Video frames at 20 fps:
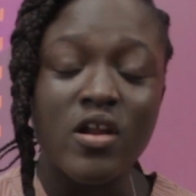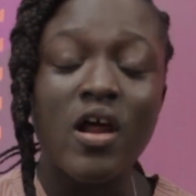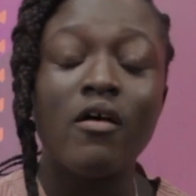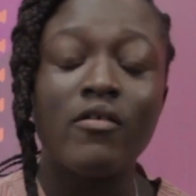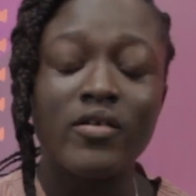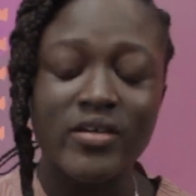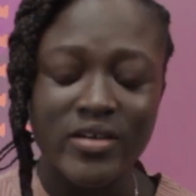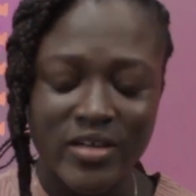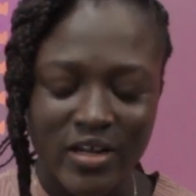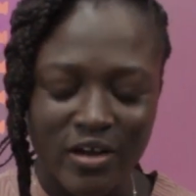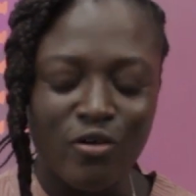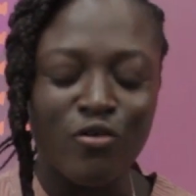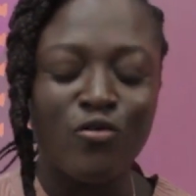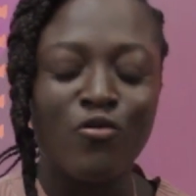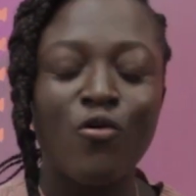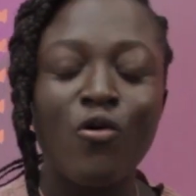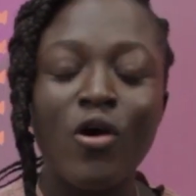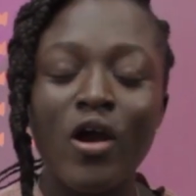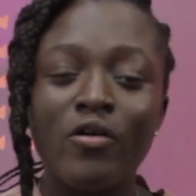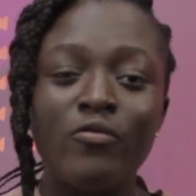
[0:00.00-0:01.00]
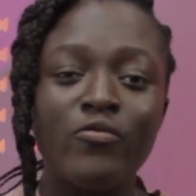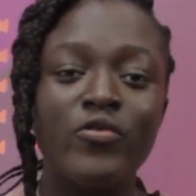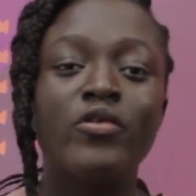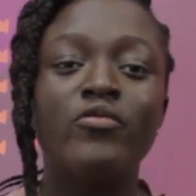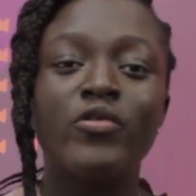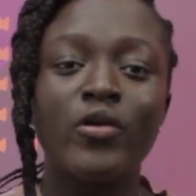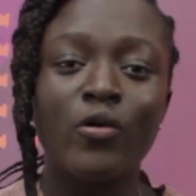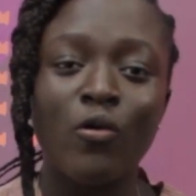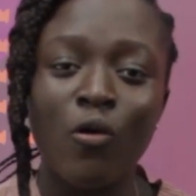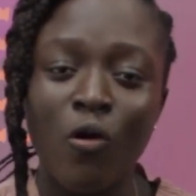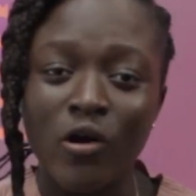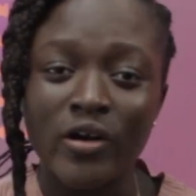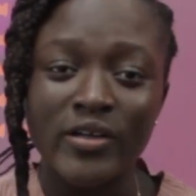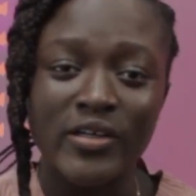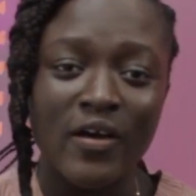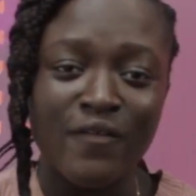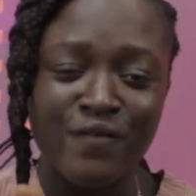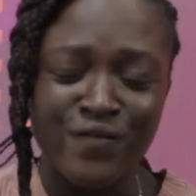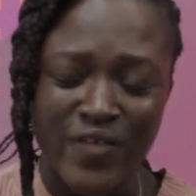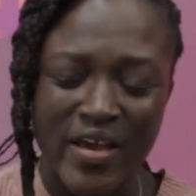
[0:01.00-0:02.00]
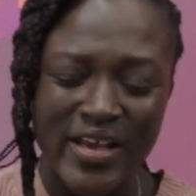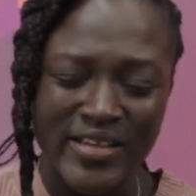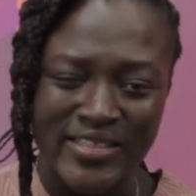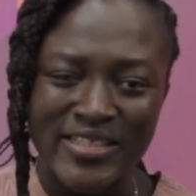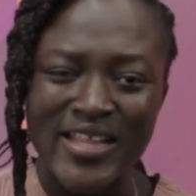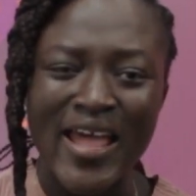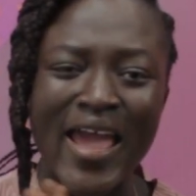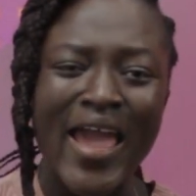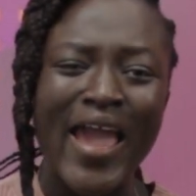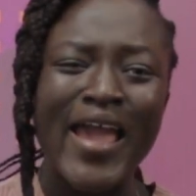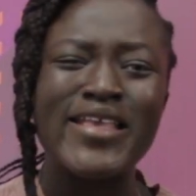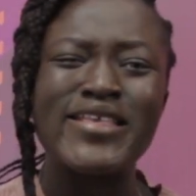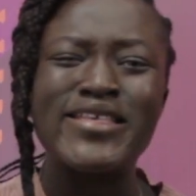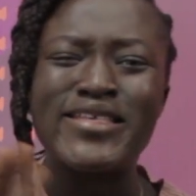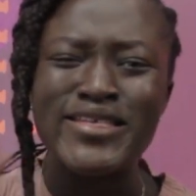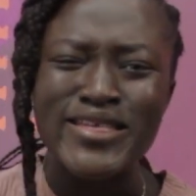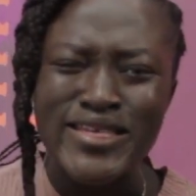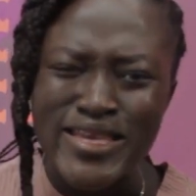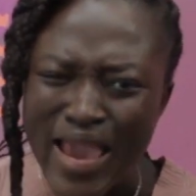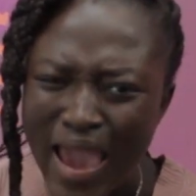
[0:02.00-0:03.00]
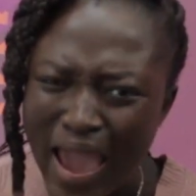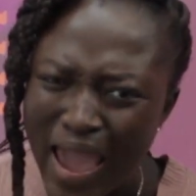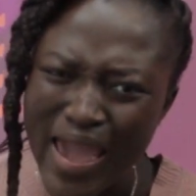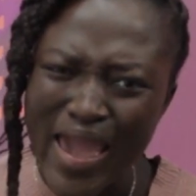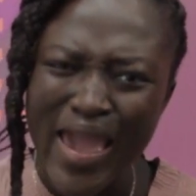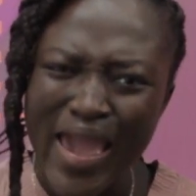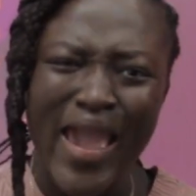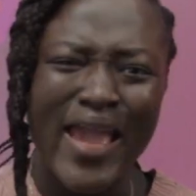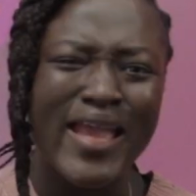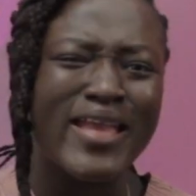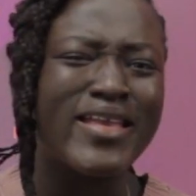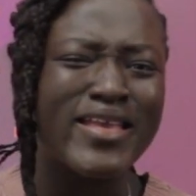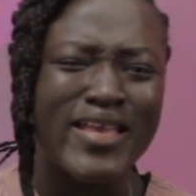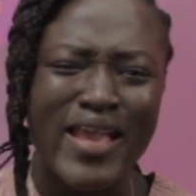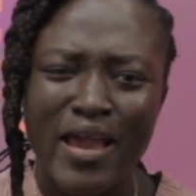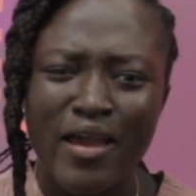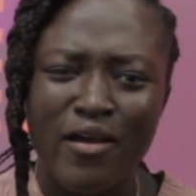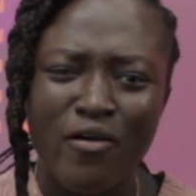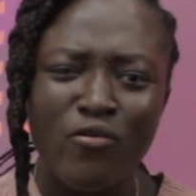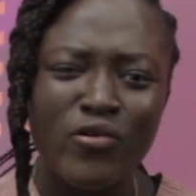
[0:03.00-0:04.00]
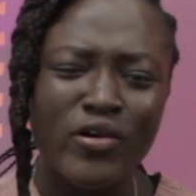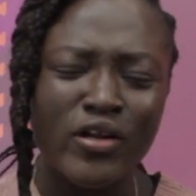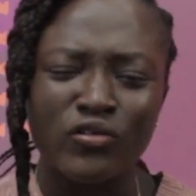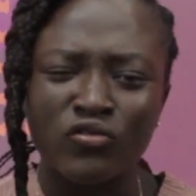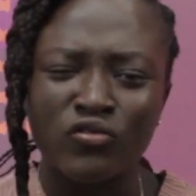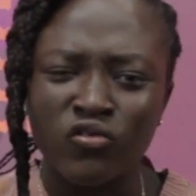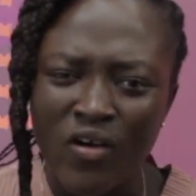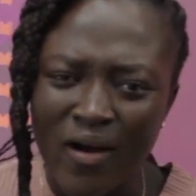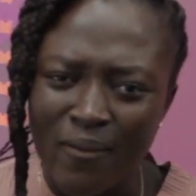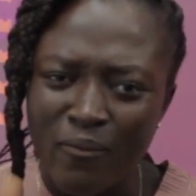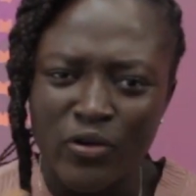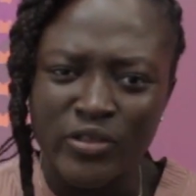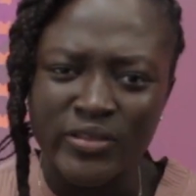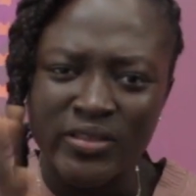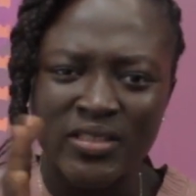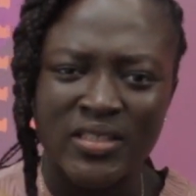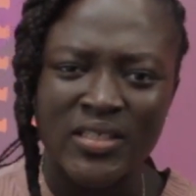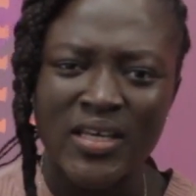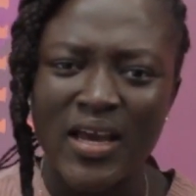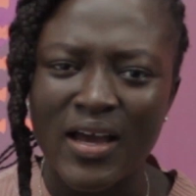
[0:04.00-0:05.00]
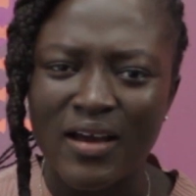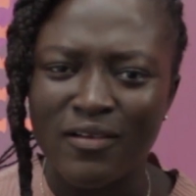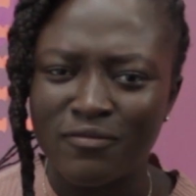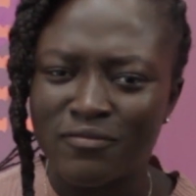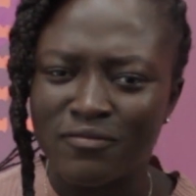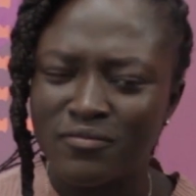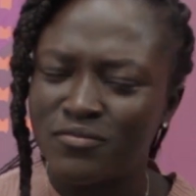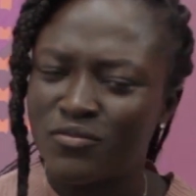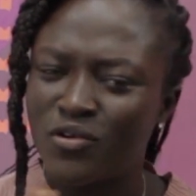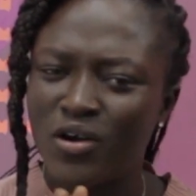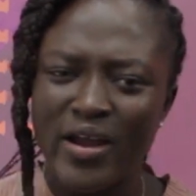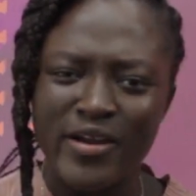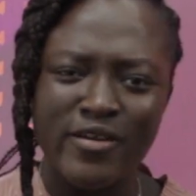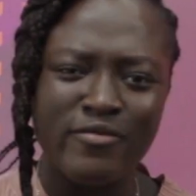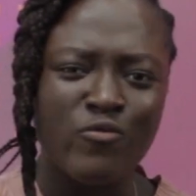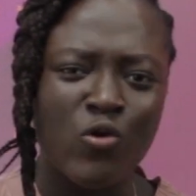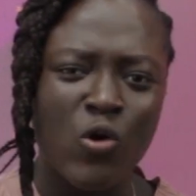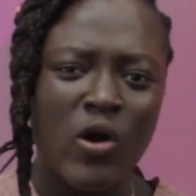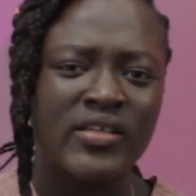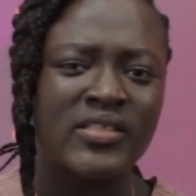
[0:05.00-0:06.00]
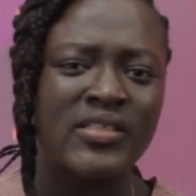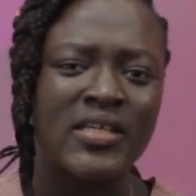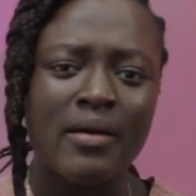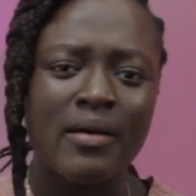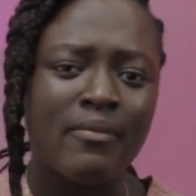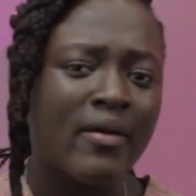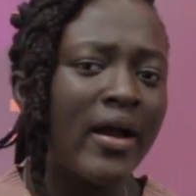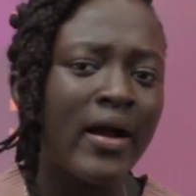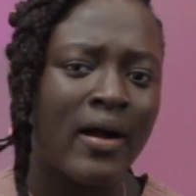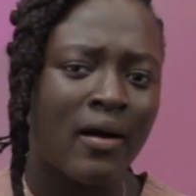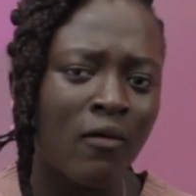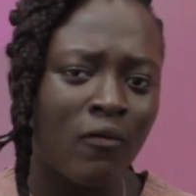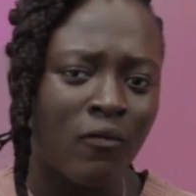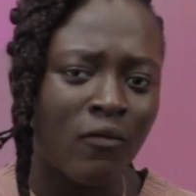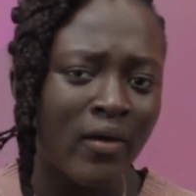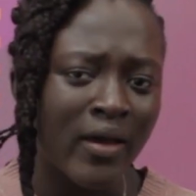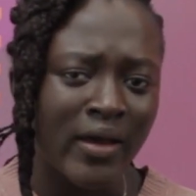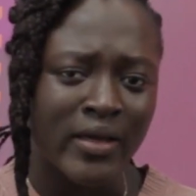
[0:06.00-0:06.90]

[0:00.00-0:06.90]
Now, they go and re record the verse. Nay, and yet, all the 12 on Tia, or any Guasia Becon,